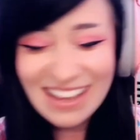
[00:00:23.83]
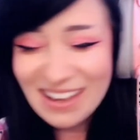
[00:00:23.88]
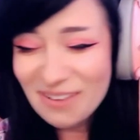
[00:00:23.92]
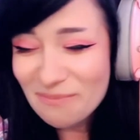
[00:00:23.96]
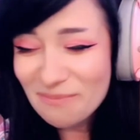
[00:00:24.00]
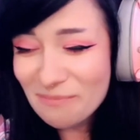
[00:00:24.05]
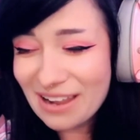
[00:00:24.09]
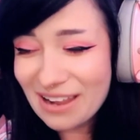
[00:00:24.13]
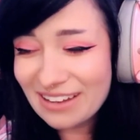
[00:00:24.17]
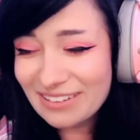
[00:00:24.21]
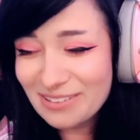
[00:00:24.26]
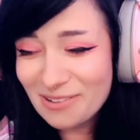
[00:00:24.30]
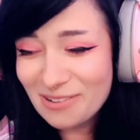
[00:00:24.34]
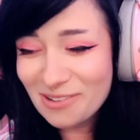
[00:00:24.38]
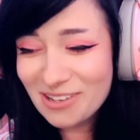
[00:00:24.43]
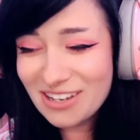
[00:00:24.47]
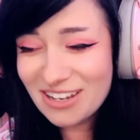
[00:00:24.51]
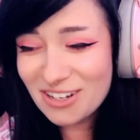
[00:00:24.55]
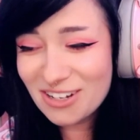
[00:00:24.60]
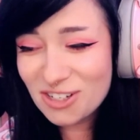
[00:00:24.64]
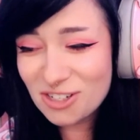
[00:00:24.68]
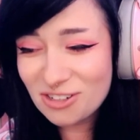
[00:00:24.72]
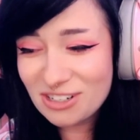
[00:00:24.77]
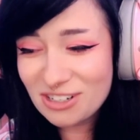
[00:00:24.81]

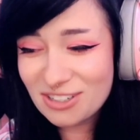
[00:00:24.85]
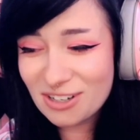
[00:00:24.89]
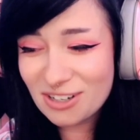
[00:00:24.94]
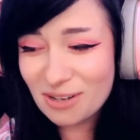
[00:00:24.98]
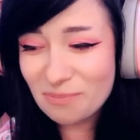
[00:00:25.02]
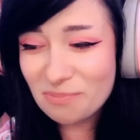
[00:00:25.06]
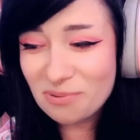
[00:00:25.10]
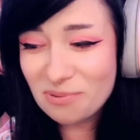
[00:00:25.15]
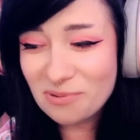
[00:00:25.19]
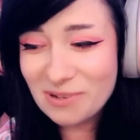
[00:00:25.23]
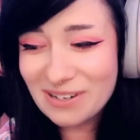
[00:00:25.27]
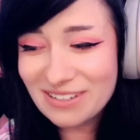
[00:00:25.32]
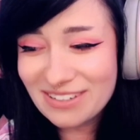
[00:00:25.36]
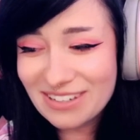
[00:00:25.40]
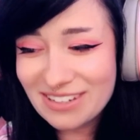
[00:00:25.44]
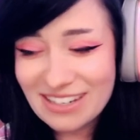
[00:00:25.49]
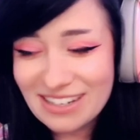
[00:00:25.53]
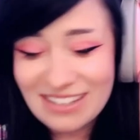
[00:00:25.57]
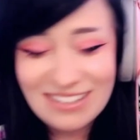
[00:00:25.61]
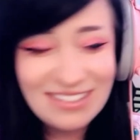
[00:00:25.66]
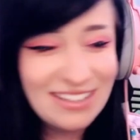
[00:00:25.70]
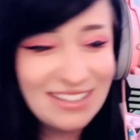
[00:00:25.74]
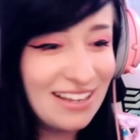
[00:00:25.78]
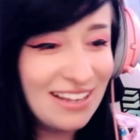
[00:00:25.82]
Magnolia trees are
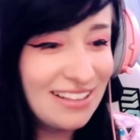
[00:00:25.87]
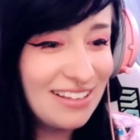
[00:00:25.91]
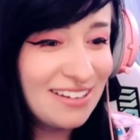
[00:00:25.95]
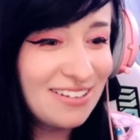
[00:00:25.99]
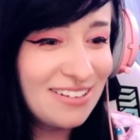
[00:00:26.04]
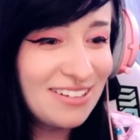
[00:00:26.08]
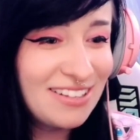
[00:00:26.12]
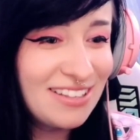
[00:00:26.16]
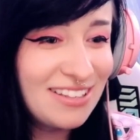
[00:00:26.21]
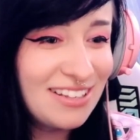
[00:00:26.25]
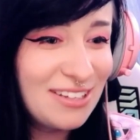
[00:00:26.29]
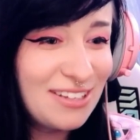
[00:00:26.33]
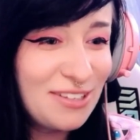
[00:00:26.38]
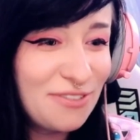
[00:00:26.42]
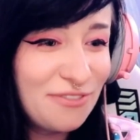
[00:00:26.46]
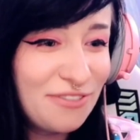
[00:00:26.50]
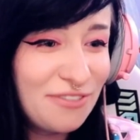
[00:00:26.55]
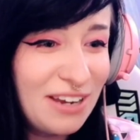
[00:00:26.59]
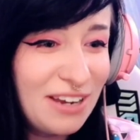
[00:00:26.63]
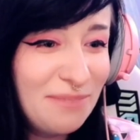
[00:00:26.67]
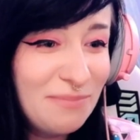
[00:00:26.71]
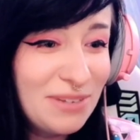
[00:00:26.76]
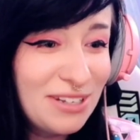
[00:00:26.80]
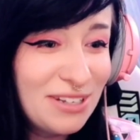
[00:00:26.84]
poisonous, and there's this
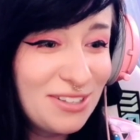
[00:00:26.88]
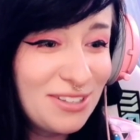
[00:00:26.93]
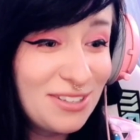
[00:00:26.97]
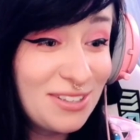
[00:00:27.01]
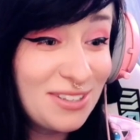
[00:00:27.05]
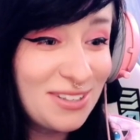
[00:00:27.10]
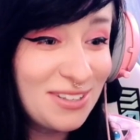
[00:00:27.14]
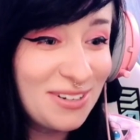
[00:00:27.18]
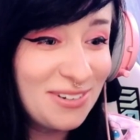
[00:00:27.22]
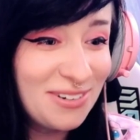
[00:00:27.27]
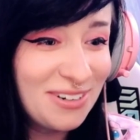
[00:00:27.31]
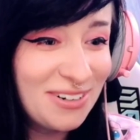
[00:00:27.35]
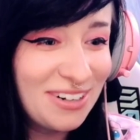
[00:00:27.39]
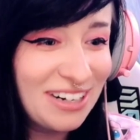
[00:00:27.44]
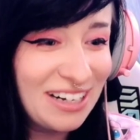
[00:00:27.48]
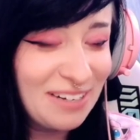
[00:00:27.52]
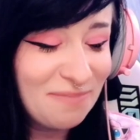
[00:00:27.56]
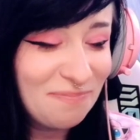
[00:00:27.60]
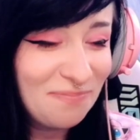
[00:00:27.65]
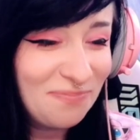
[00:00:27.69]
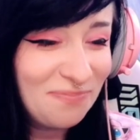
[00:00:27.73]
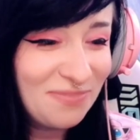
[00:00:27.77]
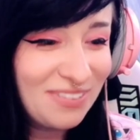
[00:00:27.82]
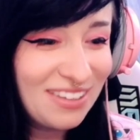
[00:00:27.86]
famous
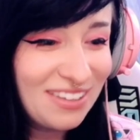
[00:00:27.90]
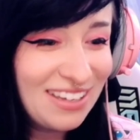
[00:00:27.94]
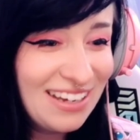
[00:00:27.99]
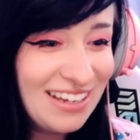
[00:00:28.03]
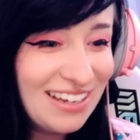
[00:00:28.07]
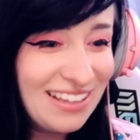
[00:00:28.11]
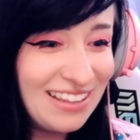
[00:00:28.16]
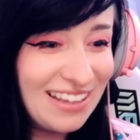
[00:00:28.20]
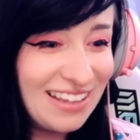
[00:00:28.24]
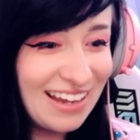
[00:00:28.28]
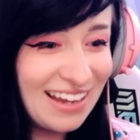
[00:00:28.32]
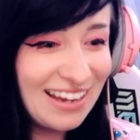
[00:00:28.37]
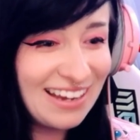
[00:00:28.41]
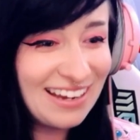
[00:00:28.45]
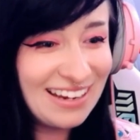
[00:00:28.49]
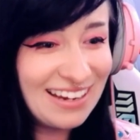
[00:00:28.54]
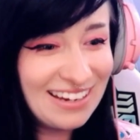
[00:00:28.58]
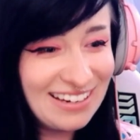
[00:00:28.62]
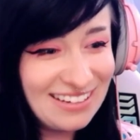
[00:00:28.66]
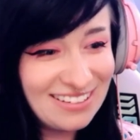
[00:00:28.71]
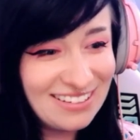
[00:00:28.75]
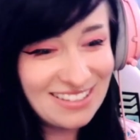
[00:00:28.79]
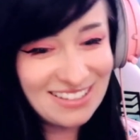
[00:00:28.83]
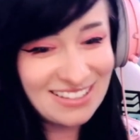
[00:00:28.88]
story that
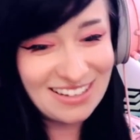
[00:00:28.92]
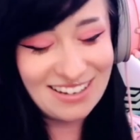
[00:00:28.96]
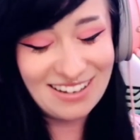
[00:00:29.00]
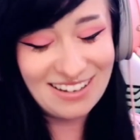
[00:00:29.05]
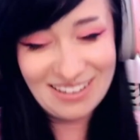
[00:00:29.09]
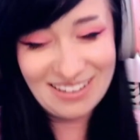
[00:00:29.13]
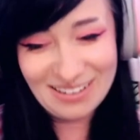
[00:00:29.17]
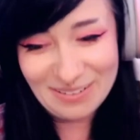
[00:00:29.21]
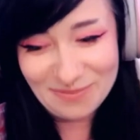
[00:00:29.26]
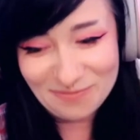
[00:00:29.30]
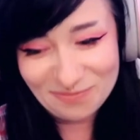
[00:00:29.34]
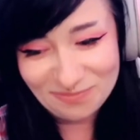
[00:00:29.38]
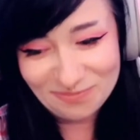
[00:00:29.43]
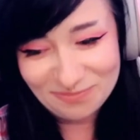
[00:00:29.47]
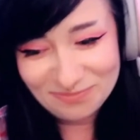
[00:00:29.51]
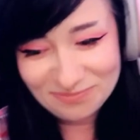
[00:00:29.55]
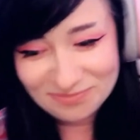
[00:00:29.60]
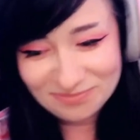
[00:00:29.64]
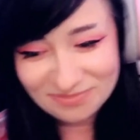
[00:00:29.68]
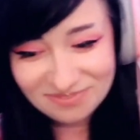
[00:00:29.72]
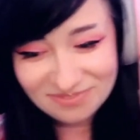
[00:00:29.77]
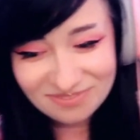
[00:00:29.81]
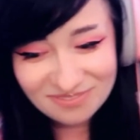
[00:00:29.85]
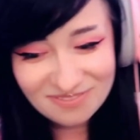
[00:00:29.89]
is, in
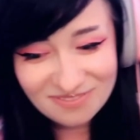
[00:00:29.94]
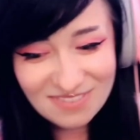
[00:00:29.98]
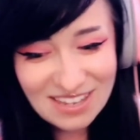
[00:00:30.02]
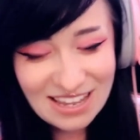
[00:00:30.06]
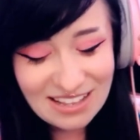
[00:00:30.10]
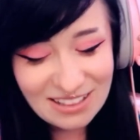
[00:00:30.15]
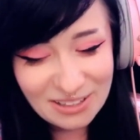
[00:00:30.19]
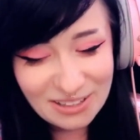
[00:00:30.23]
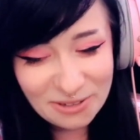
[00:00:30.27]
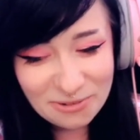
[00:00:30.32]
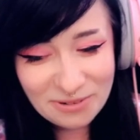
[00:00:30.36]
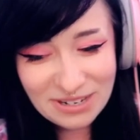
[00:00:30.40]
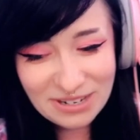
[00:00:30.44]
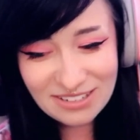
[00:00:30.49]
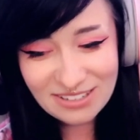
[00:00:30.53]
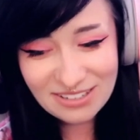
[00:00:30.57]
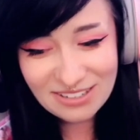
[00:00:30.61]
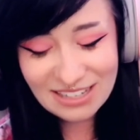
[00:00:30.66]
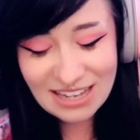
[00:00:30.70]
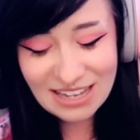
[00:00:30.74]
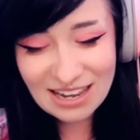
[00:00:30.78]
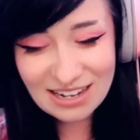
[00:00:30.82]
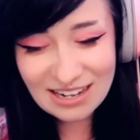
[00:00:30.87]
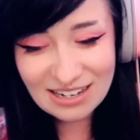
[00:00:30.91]

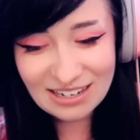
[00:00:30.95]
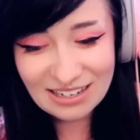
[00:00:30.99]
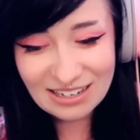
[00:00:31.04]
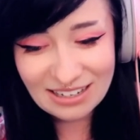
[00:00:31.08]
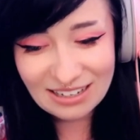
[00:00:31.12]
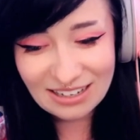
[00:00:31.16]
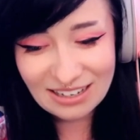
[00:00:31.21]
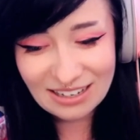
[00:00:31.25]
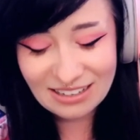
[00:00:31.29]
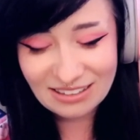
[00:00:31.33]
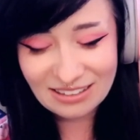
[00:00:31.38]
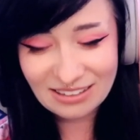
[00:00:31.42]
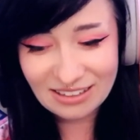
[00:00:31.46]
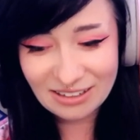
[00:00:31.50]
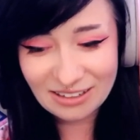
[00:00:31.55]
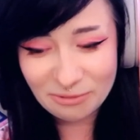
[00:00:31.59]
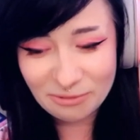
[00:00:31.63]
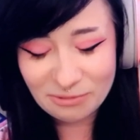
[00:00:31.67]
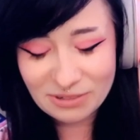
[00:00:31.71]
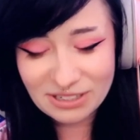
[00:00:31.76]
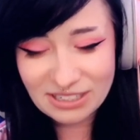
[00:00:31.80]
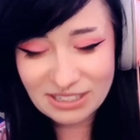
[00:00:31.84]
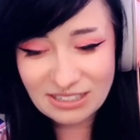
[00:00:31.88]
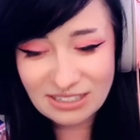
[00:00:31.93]
Louisiana,
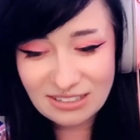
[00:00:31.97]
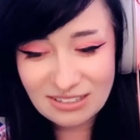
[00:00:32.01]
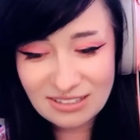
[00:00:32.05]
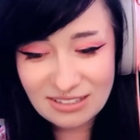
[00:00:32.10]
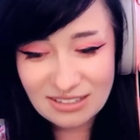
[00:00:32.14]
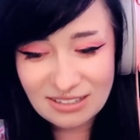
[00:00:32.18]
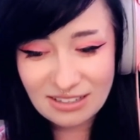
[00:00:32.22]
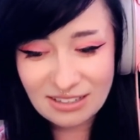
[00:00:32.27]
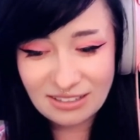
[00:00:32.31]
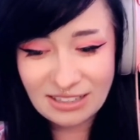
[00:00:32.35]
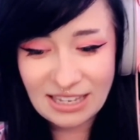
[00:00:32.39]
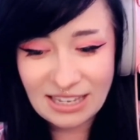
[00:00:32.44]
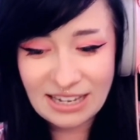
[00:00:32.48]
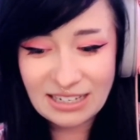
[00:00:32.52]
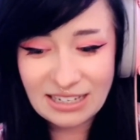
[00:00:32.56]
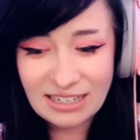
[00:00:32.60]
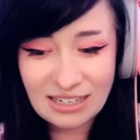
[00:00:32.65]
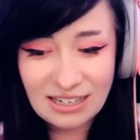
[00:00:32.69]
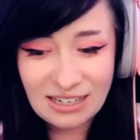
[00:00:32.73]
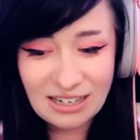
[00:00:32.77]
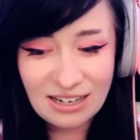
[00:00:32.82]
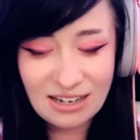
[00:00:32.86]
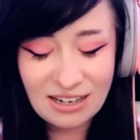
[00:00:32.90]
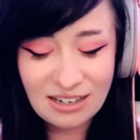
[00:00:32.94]
there was like
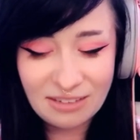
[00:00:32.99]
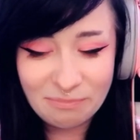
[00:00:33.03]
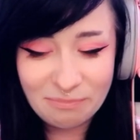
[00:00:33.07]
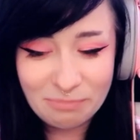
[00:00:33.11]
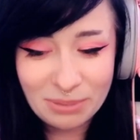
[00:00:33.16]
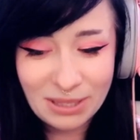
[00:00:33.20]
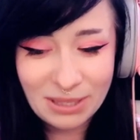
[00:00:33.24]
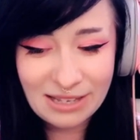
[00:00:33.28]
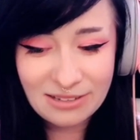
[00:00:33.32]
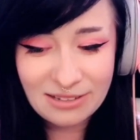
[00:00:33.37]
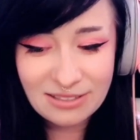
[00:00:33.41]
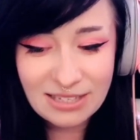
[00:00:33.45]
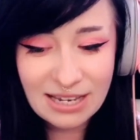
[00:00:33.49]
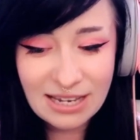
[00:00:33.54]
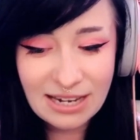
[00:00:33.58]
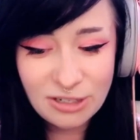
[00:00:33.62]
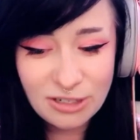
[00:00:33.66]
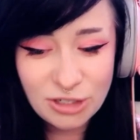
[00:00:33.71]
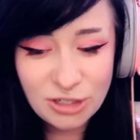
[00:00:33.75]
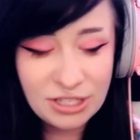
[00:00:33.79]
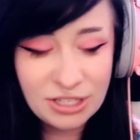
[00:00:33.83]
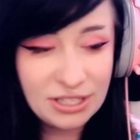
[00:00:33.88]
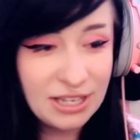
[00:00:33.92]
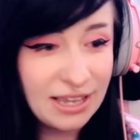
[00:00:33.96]
a
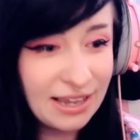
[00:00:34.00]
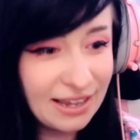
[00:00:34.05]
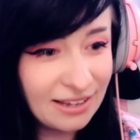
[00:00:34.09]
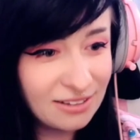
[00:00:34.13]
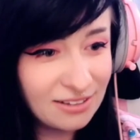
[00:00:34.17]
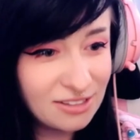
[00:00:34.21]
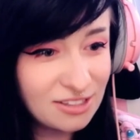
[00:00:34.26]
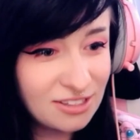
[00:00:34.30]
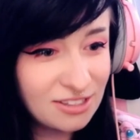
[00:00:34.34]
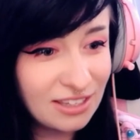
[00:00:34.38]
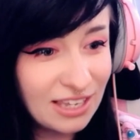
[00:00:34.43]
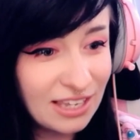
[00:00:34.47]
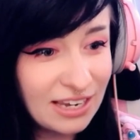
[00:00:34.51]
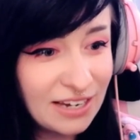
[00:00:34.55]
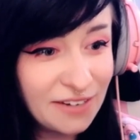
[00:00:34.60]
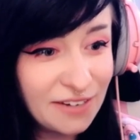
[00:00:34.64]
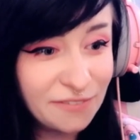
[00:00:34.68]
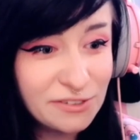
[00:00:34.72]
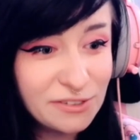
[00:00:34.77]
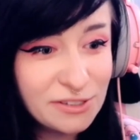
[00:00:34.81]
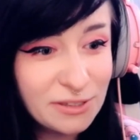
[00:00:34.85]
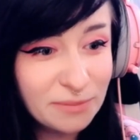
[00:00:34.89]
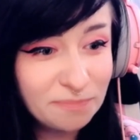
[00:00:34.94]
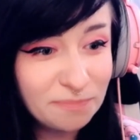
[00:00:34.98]
plantation that had
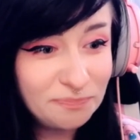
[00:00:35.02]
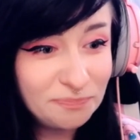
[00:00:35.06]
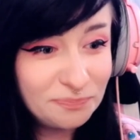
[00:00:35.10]
slaves.